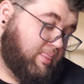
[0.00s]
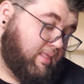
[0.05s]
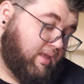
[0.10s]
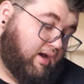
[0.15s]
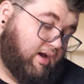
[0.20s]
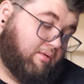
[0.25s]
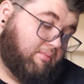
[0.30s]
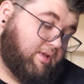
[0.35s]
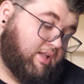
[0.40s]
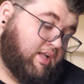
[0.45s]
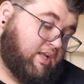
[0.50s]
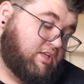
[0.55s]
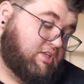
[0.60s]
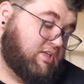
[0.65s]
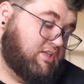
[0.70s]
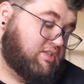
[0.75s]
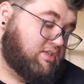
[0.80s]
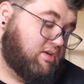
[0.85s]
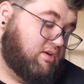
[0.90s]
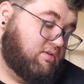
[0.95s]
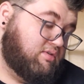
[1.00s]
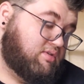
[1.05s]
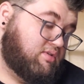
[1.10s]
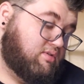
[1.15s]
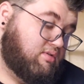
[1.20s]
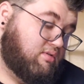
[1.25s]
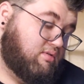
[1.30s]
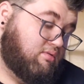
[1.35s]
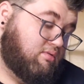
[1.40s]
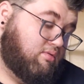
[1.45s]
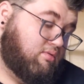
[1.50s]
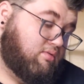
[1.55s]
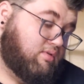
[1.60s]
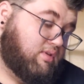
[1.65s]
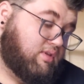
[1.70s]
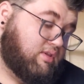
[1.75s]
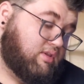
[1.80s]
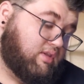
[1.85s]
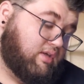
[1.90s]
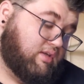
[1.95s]
And it just goes through
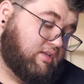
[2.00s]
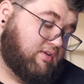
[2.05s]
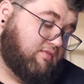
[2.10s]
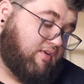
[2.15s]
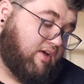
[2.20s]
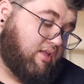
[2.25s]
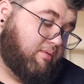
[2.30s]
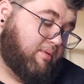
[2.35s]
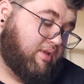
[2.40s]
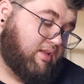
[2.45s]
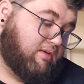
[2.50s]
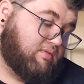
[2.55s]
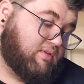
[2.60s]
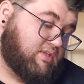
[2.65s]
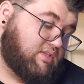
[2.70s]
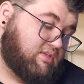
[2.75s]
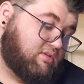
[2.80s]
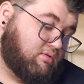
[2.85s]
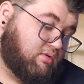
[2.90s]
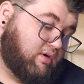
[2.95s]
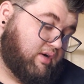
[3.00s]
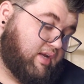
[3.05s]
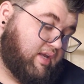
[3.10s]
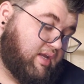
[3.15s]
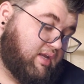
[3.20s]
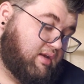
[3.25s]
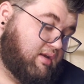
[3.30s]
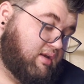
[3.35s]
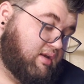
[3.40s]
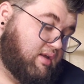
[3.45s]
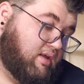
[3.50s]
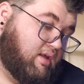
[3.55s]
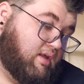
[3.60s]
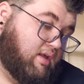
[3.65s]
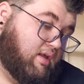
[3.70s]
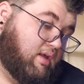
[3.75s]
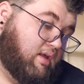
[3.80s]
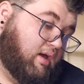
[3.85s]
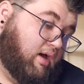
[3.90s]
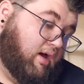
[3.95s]
the development of the story
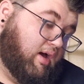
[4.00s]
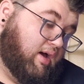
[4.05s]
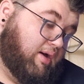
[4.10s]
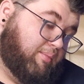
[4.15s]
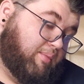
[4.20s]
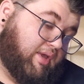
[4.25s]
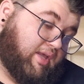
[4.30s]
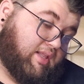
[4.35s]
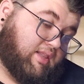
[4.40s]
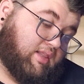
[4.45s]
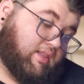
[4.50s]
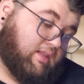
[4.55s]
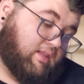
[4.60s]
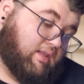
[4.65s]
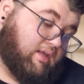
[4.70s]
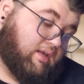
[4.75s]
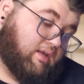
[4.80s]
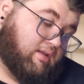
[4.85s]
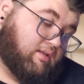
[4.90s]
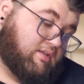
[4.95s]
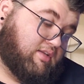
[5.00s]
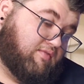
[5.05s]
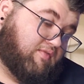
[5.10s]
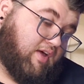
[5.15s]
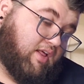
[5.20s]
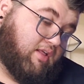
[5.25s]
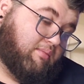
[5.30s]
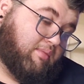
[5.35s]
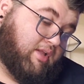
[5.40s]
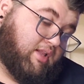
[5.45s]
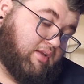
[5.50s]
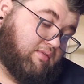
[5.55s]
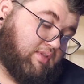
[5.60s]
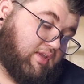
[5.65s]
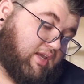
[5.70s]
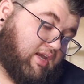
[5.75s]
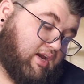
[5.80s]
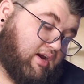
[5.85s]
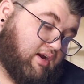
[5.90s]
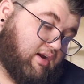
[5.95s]
and the development of the
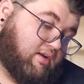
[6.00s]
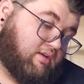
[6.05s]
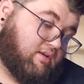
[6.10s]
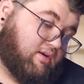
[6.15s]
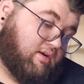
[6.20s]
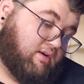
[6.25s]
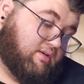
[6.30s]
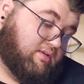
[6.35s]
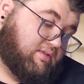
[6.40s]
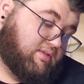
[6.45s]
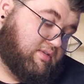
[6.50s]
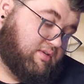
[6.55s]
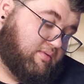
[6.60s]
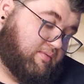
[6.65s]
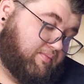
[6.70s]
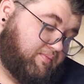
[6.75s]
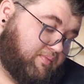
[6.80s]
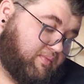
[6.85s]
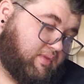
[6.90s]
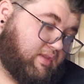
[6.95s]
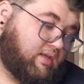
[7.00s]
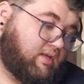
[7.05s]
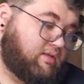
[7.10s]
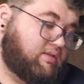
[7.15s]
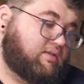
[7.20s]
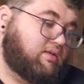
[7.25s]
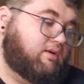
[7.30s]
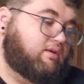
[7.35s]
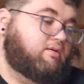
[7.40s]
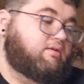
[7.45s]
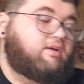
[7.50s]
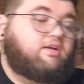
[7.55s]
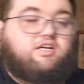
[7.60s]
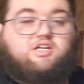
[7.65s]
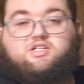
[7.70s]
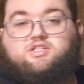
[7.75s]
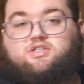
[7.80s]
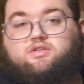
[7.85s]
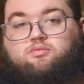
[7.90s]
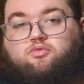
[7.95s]
characters. So
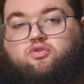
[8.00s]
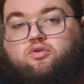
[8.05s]
here's some